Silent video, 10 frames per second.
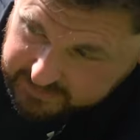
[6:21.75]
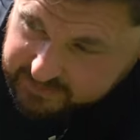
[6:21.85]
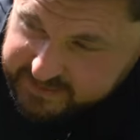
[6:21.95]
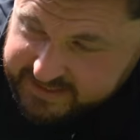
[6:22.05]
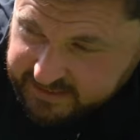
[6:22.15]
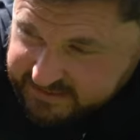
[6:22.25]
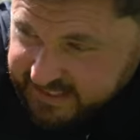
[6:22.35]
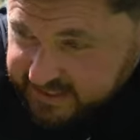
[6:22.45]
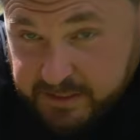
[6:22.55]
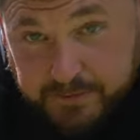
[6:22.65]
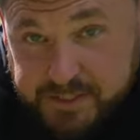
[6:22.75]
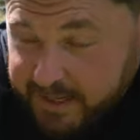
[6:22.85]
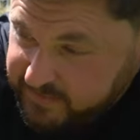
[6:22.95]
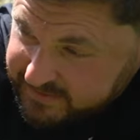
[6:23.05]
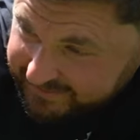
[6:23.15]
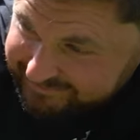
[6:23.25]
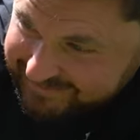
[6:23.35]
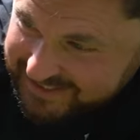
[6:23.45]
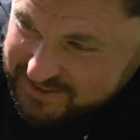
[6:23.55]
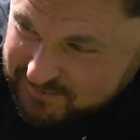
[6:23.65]
You can tell he's got a huge appetite.
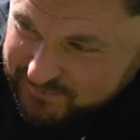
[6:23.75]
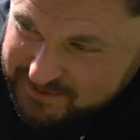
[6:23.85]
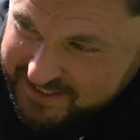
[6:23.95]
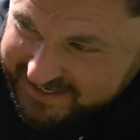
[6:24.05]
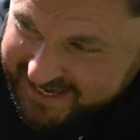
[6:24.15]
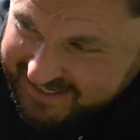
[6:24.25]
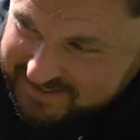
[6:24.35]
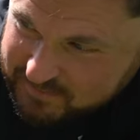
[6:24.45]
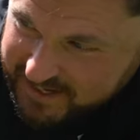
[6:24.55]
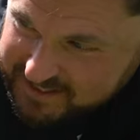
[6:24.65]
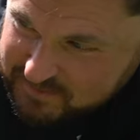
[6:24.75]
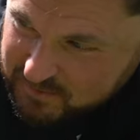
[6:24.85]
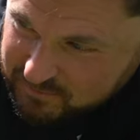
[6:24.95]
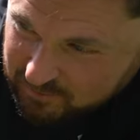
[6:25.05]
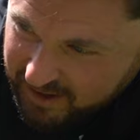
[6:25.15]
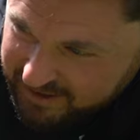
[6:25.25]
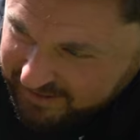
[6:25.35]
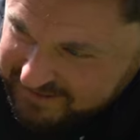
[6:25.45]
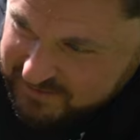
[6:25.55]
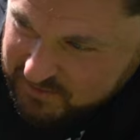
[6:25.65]
He just finished that cactus pad and he's moving right
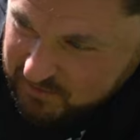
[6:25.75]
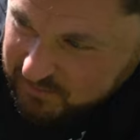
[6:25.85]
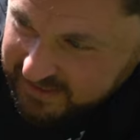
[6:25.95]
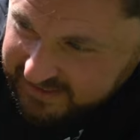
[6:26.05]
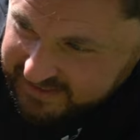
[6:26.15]
on to